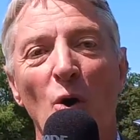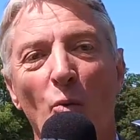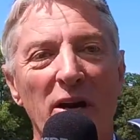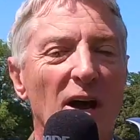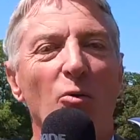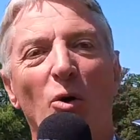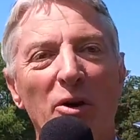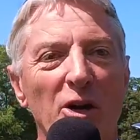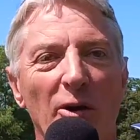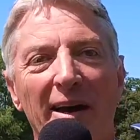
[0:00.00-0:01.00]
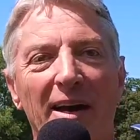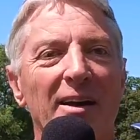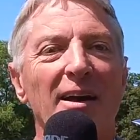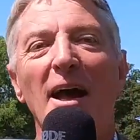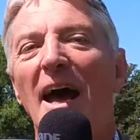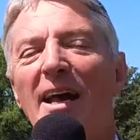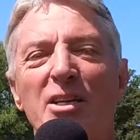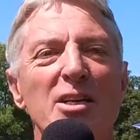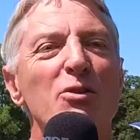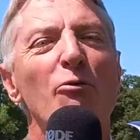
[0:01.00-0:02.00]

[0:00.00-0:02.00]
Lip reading: we know what we're doing, and it is